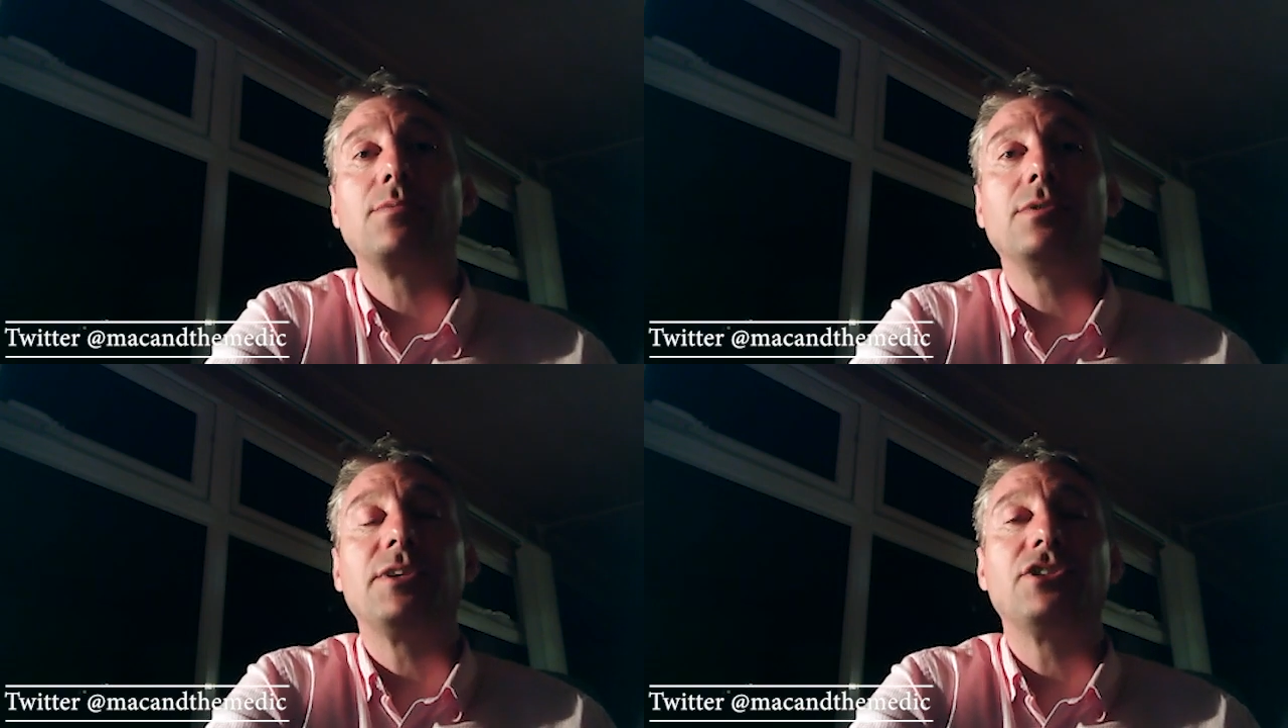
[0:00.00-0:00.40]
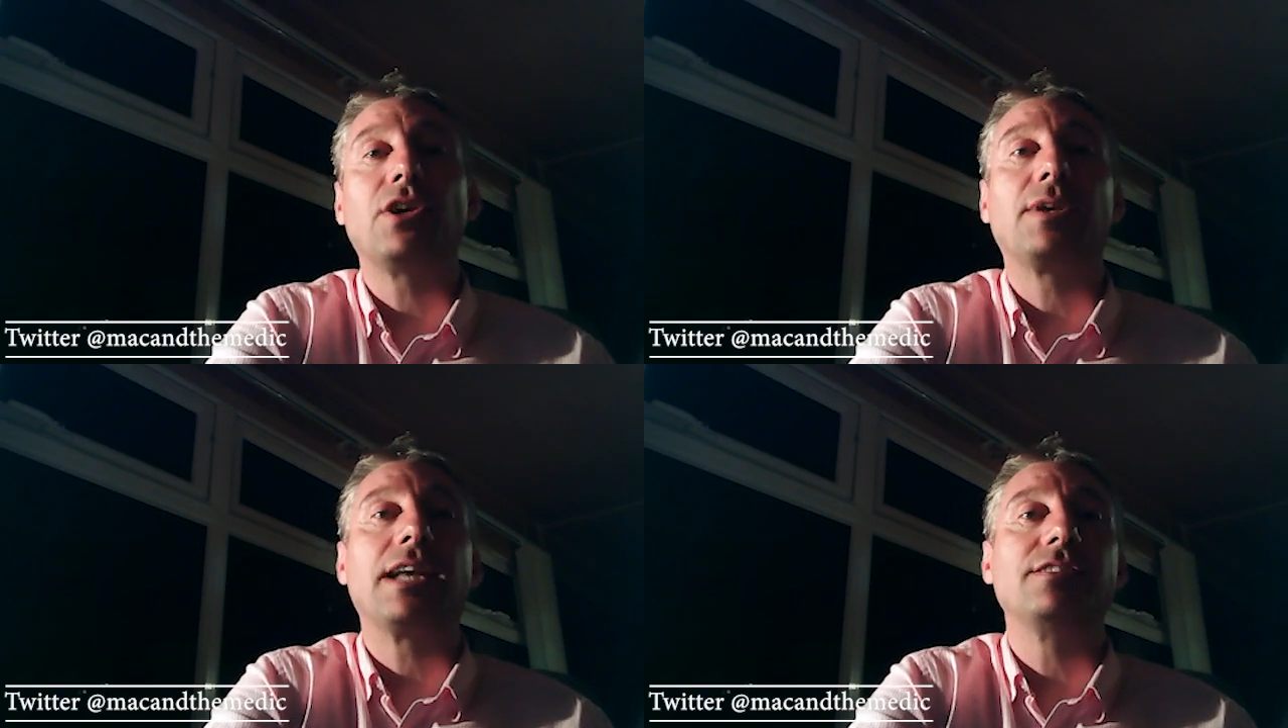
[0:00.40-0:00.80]
We'll be
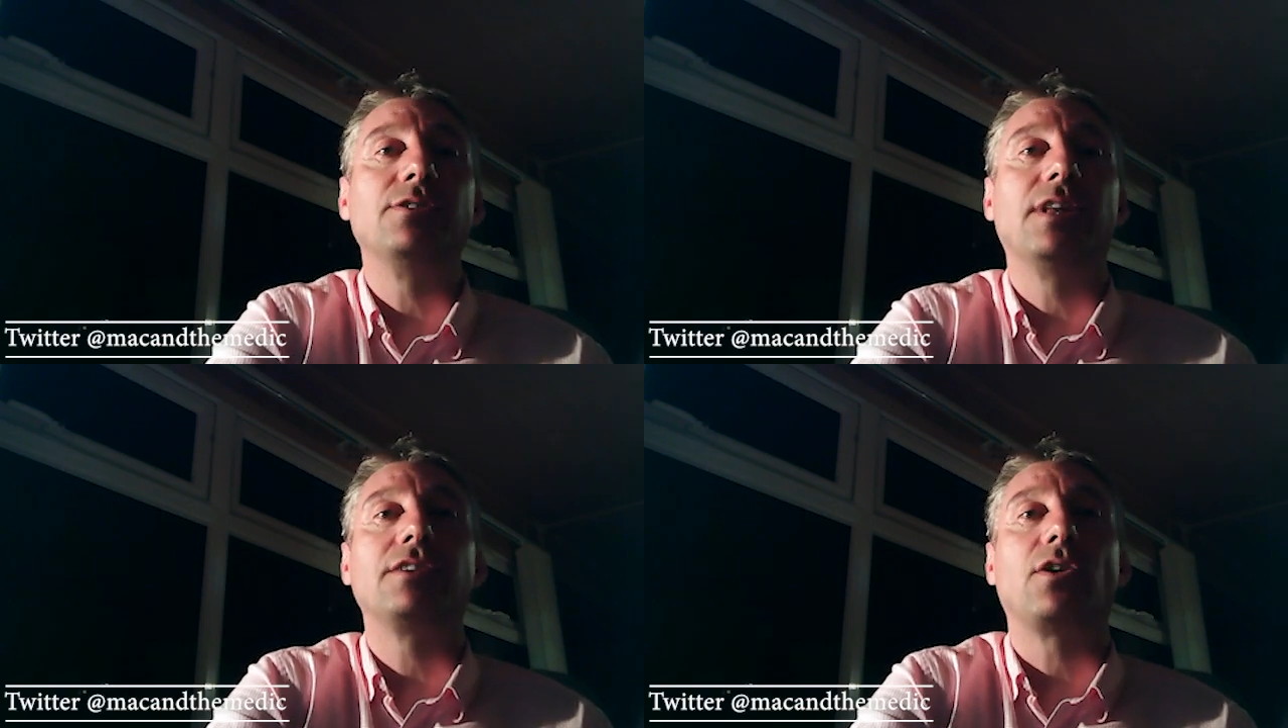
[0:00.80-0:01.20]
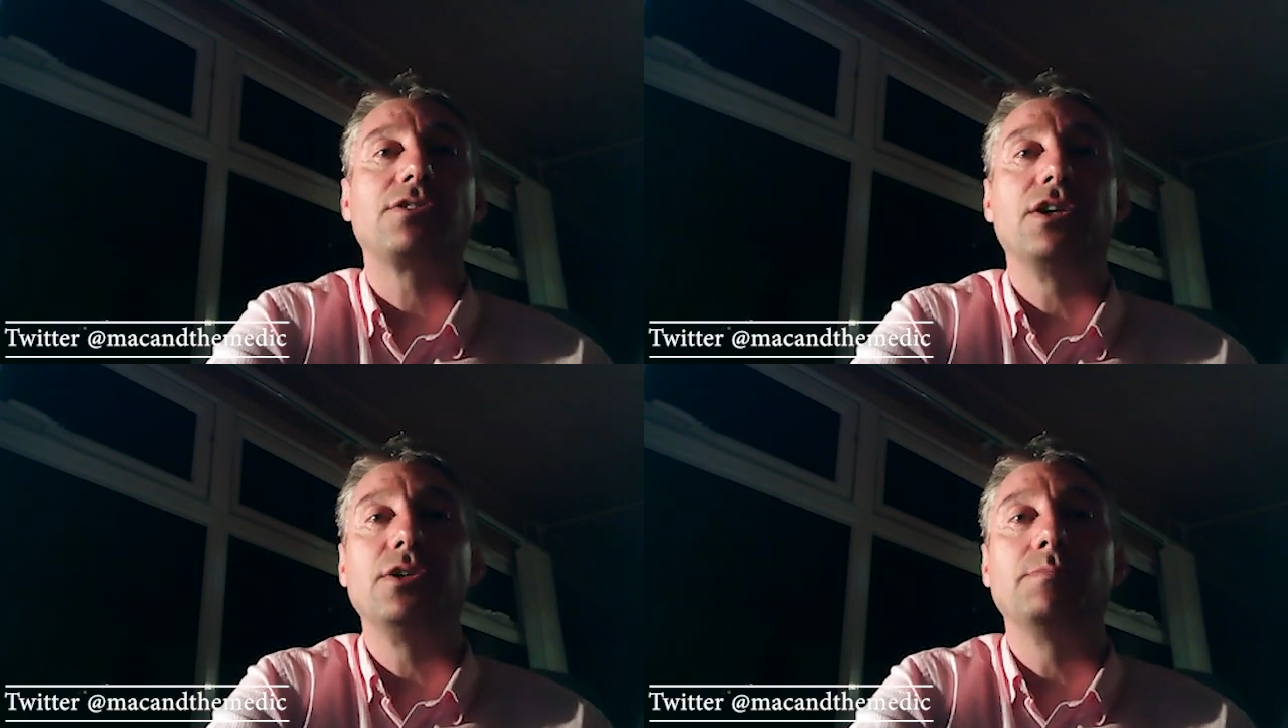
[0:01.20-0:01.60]
showcasing all our
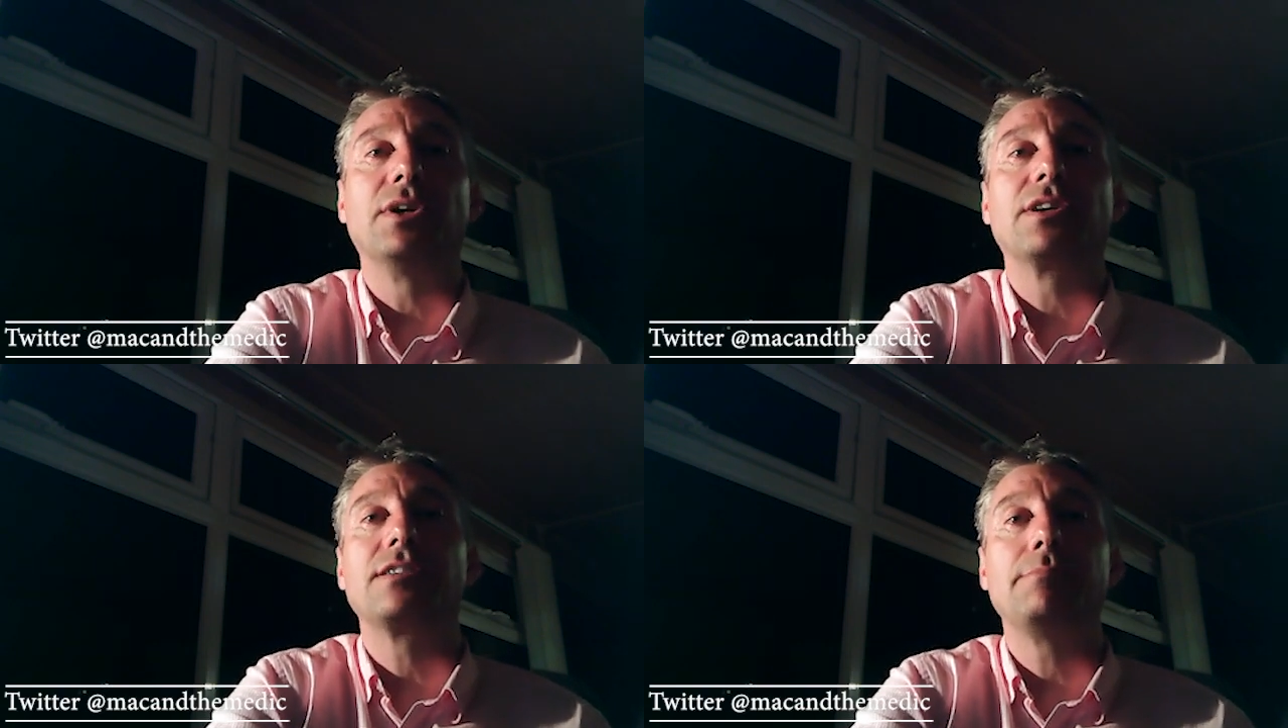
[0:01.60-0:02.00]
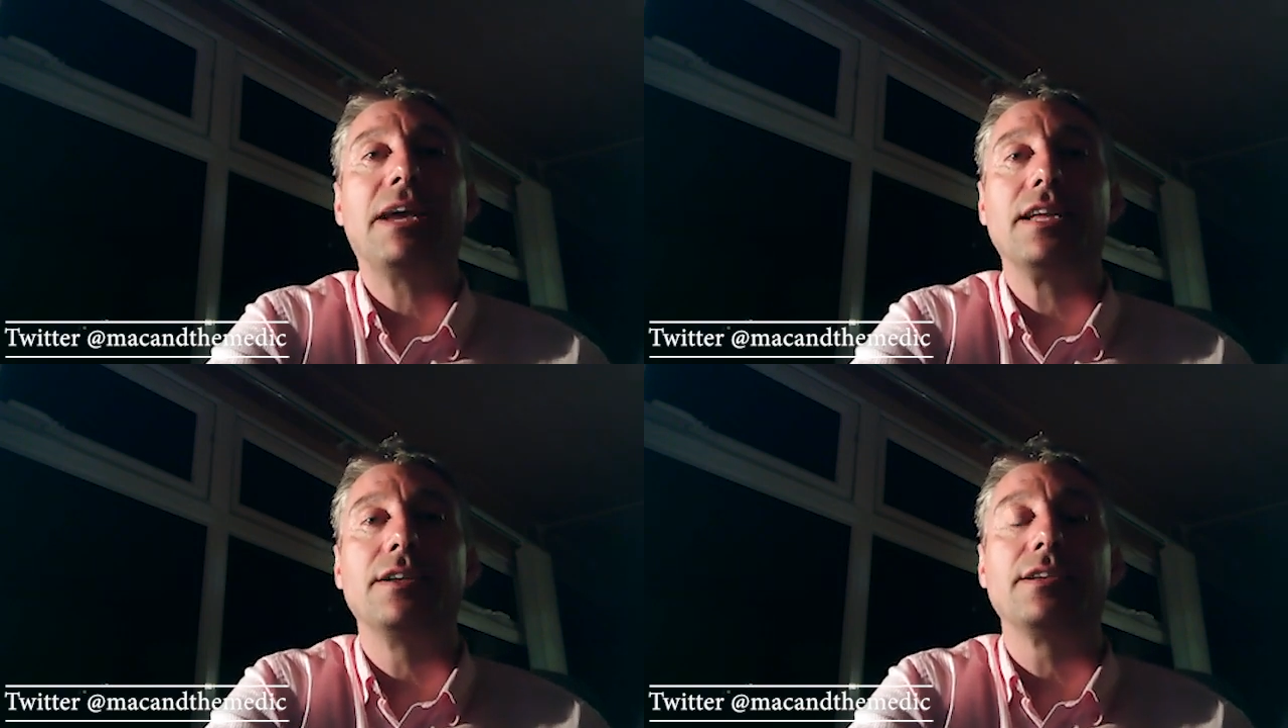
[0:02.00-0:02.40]
Doctor Who books and
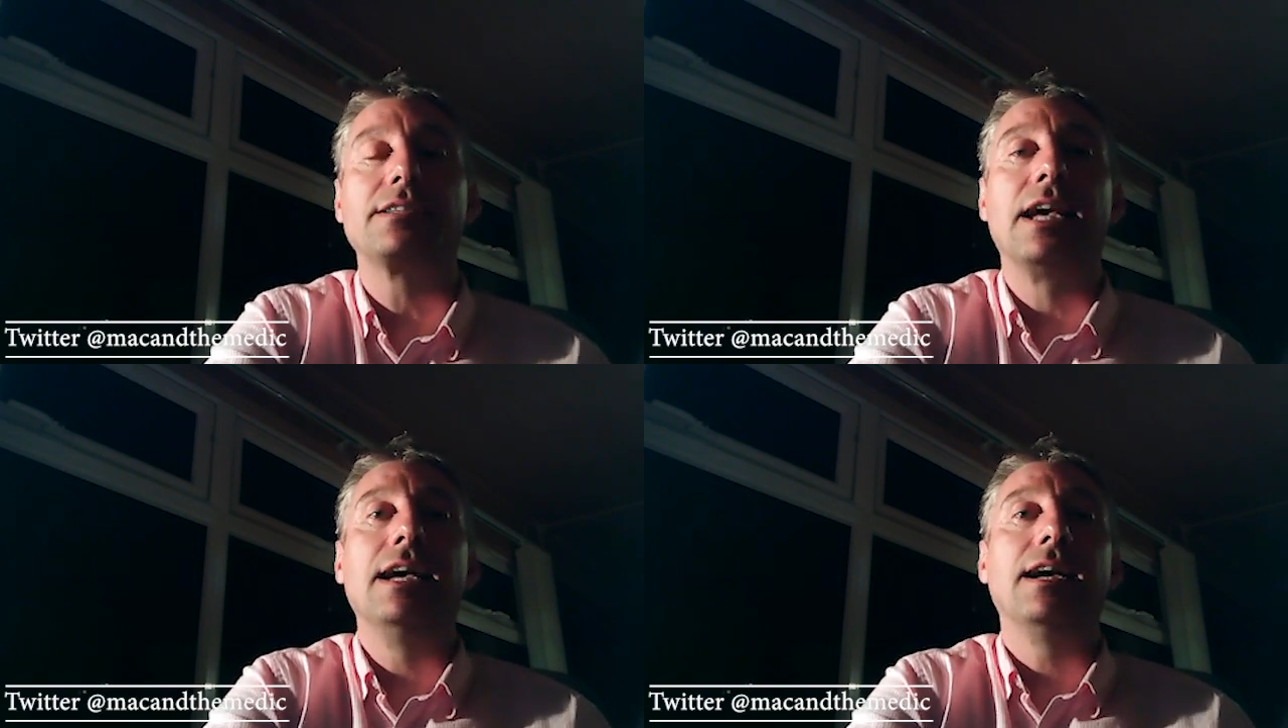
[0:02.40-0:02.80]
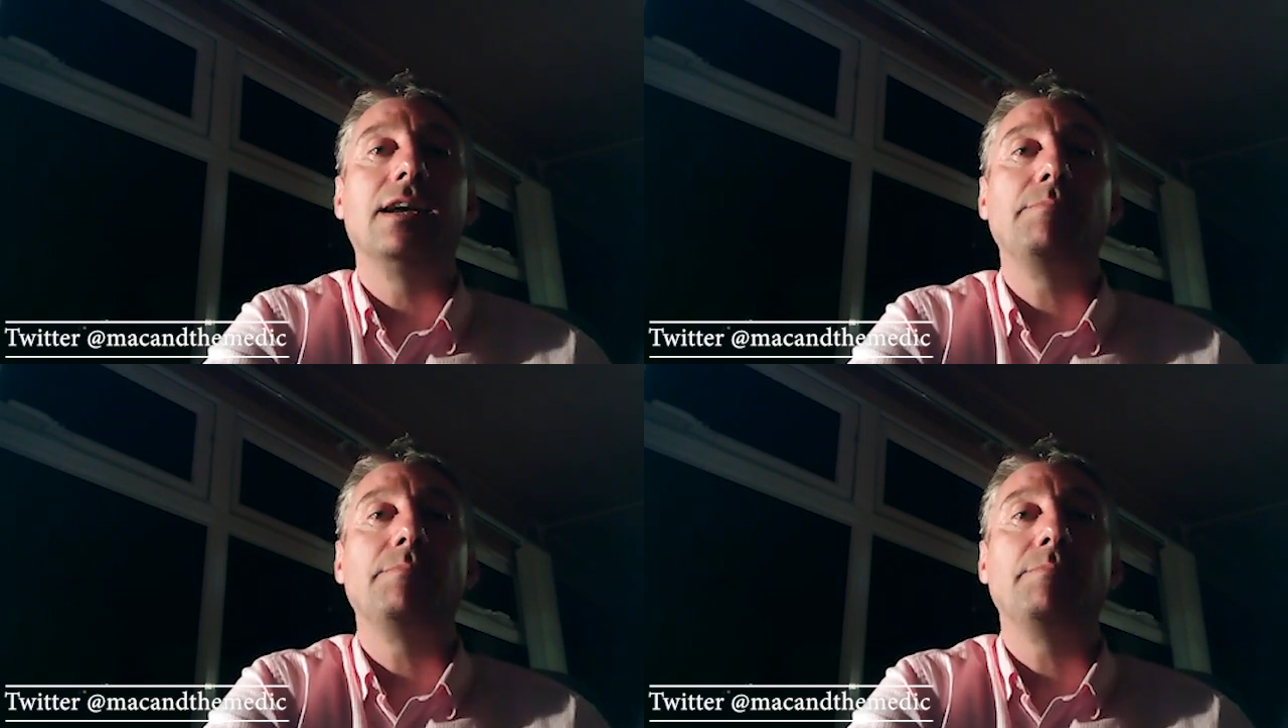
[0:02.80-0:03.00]
many others, and